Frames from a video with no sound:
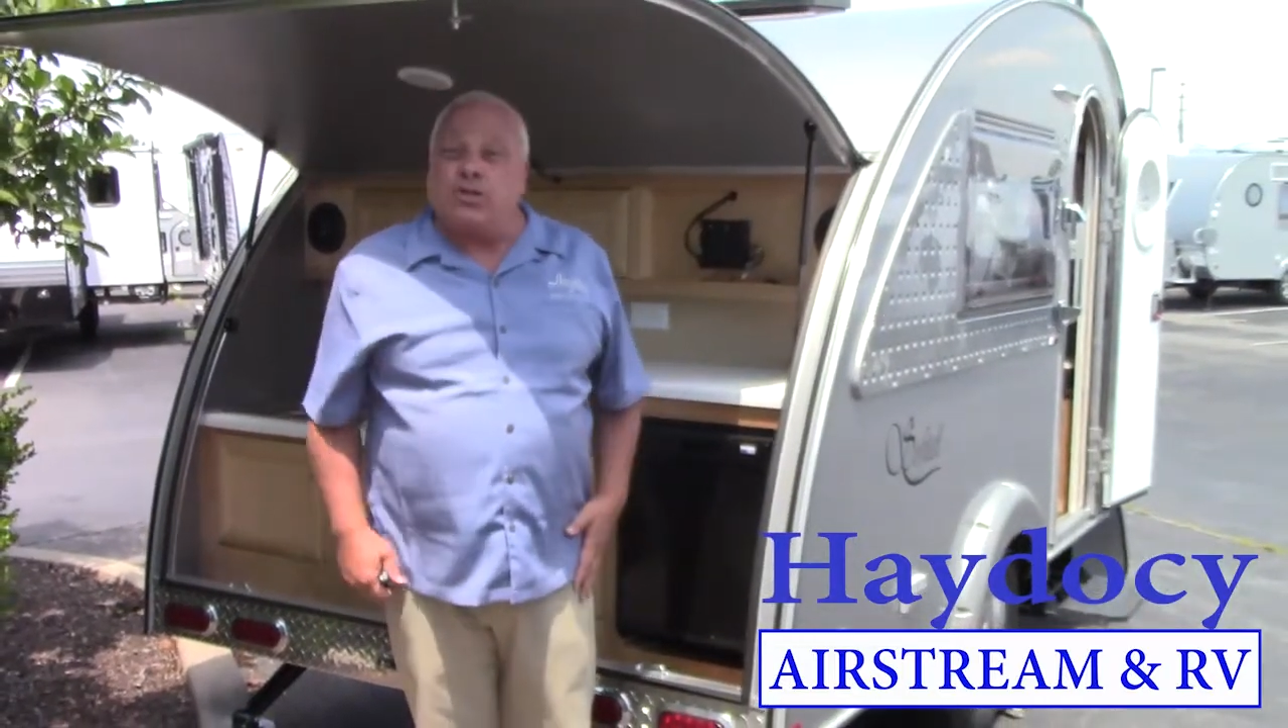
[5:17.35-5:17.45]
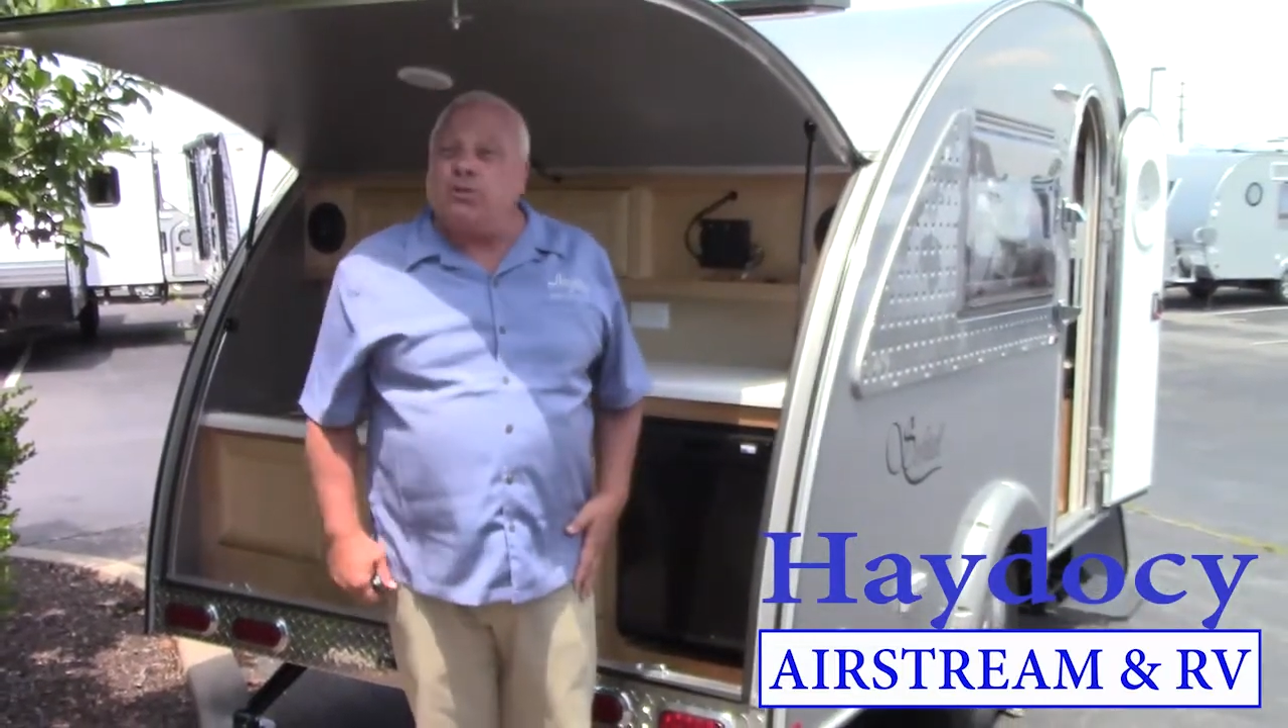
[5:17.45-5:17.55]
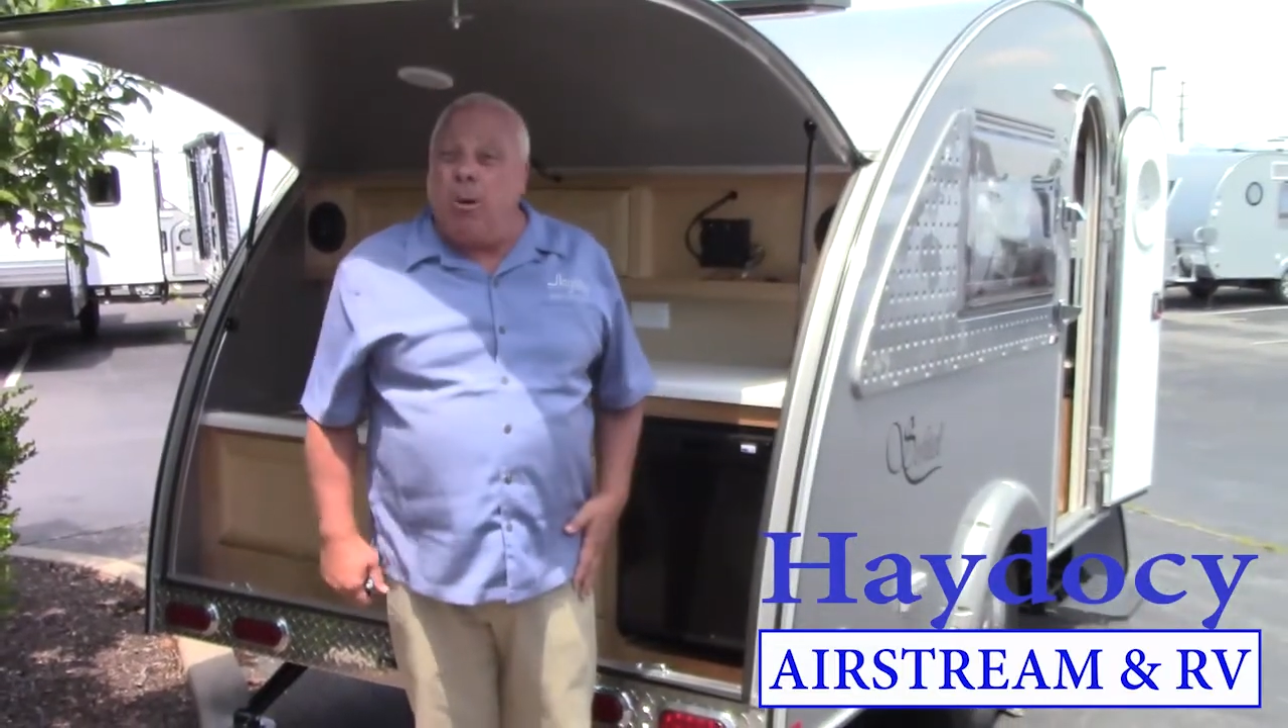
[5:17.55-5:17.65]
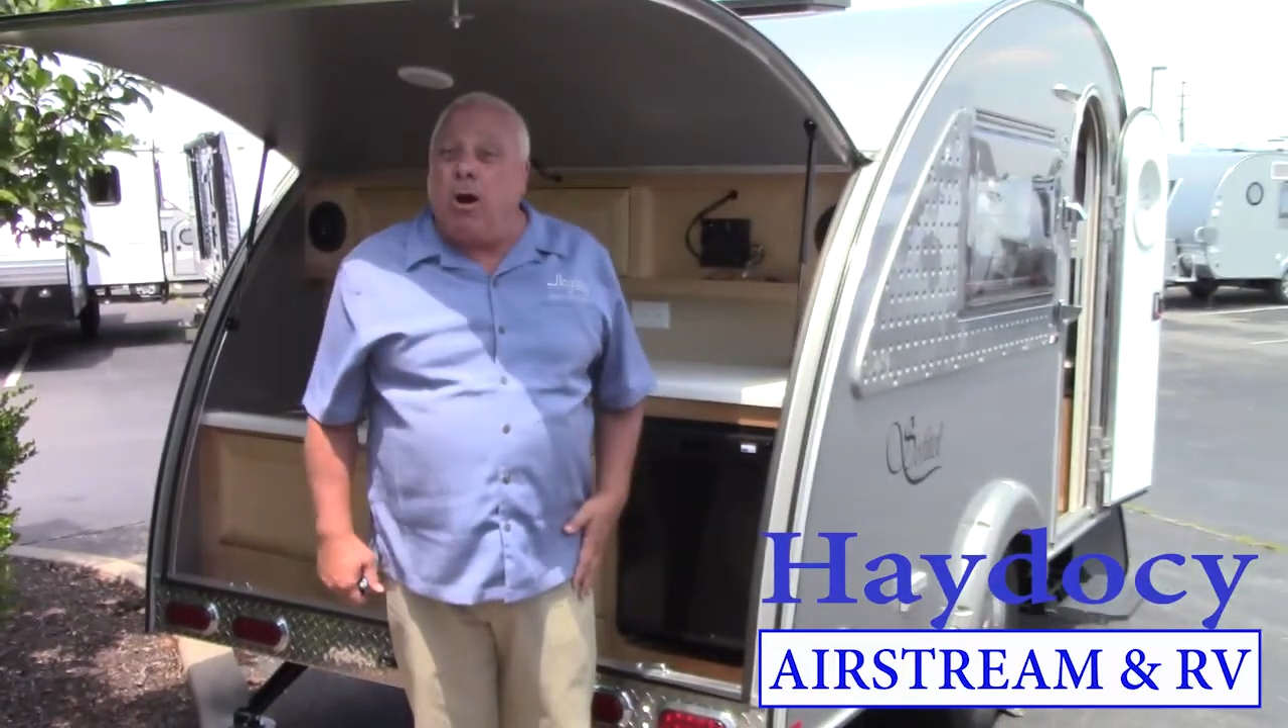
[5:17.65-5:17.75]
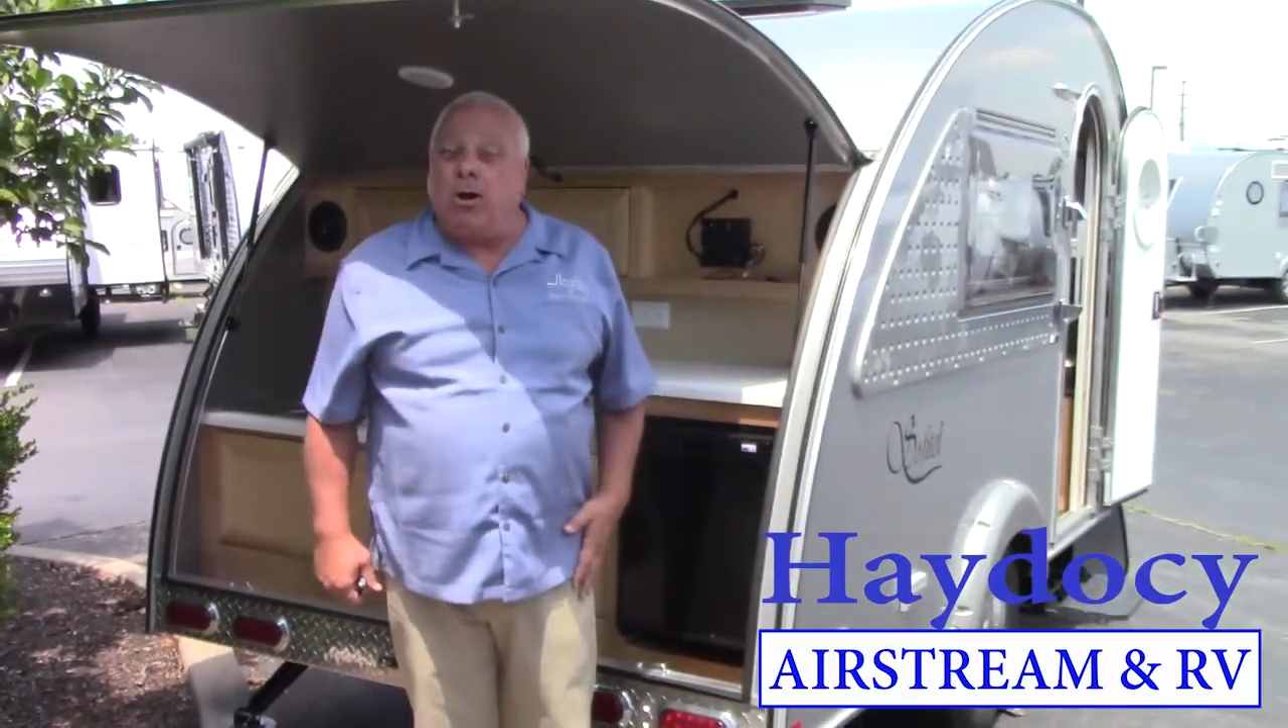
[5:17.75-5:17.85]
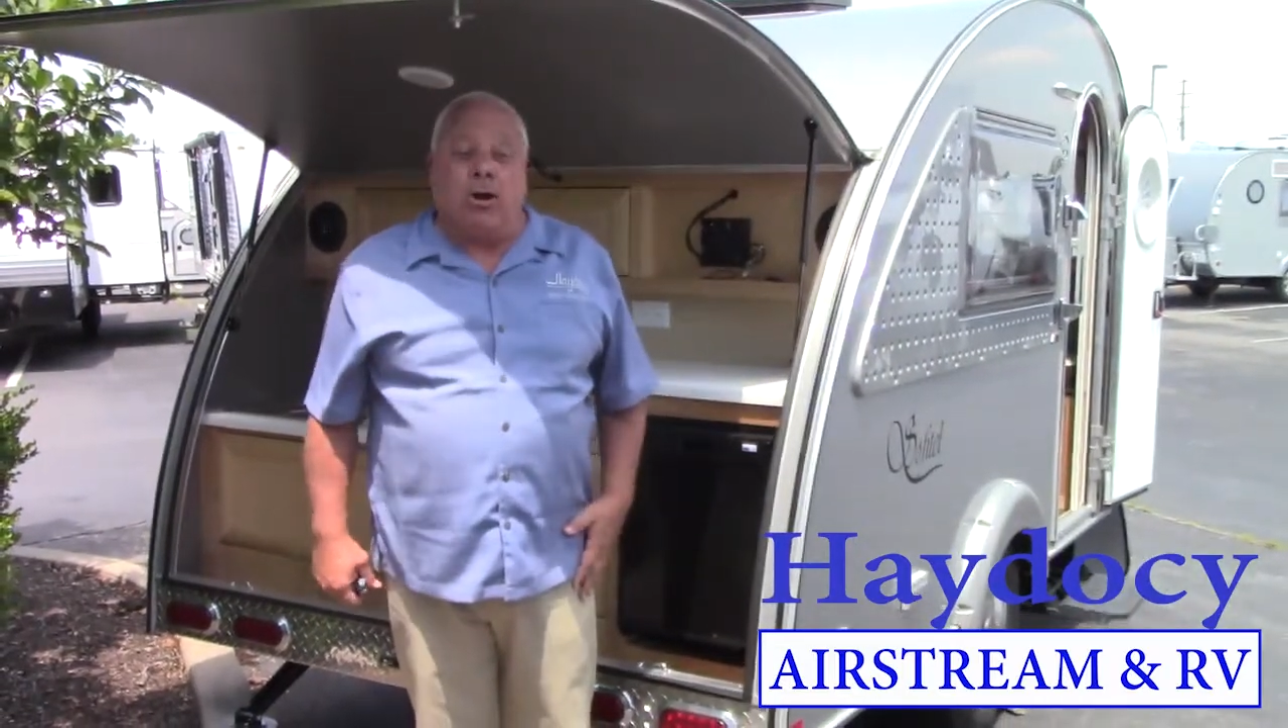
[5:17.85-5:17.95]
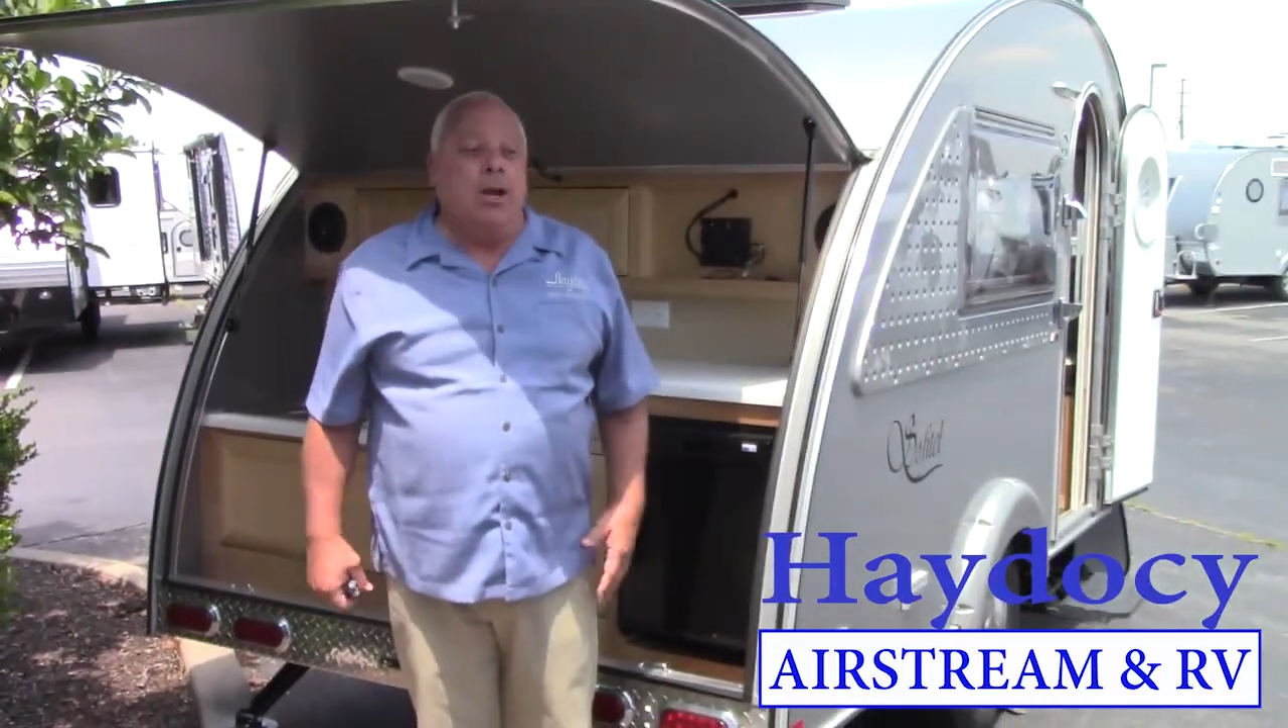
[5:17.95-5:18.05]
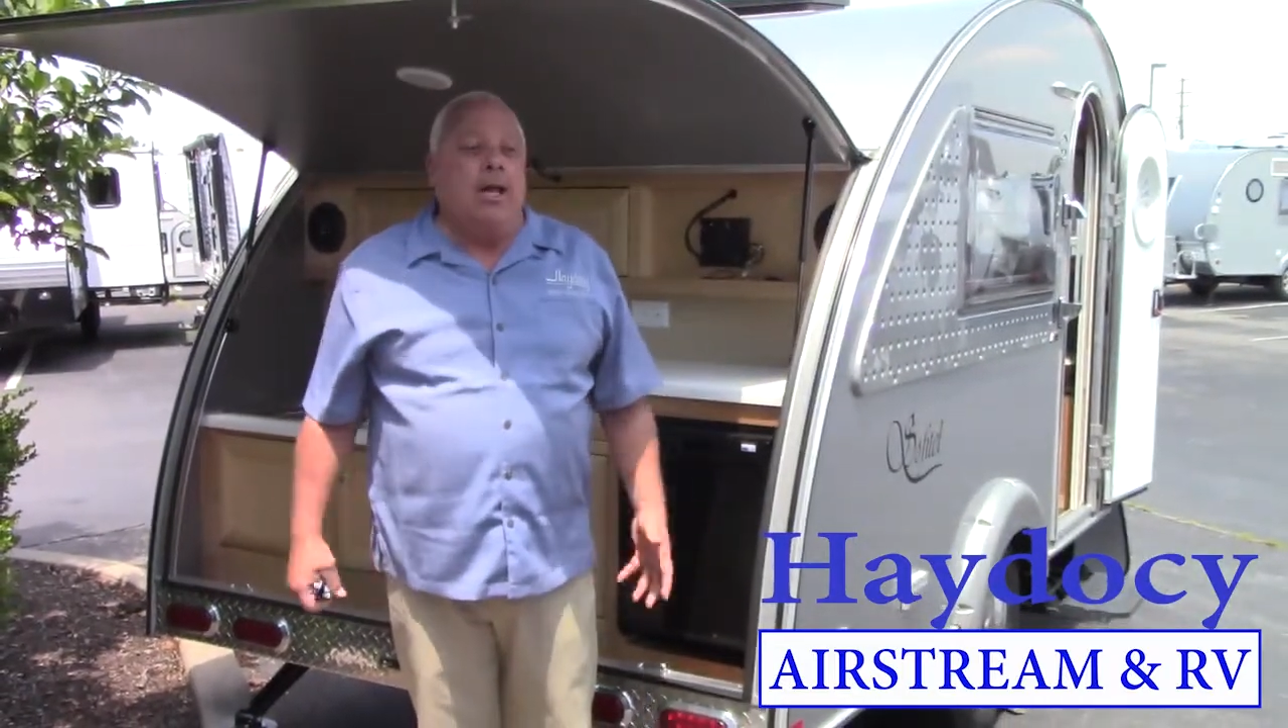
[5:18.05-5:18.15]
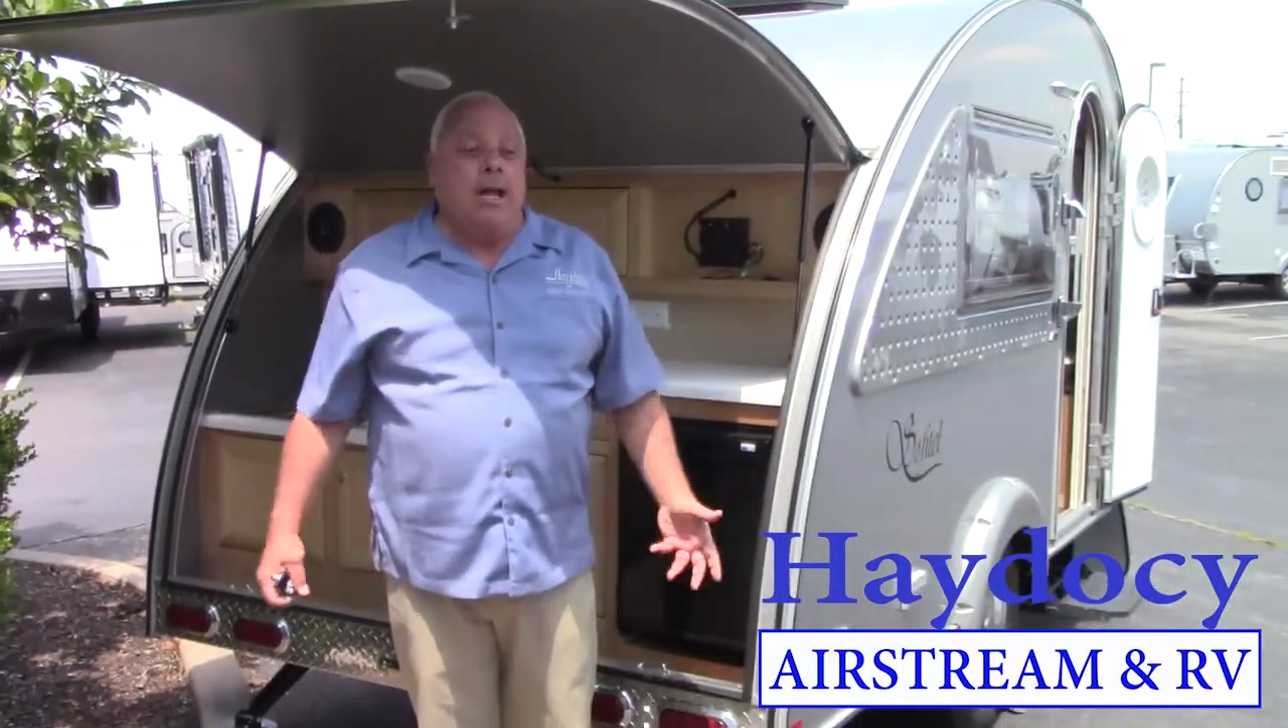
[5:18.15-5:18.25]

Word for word: smarter.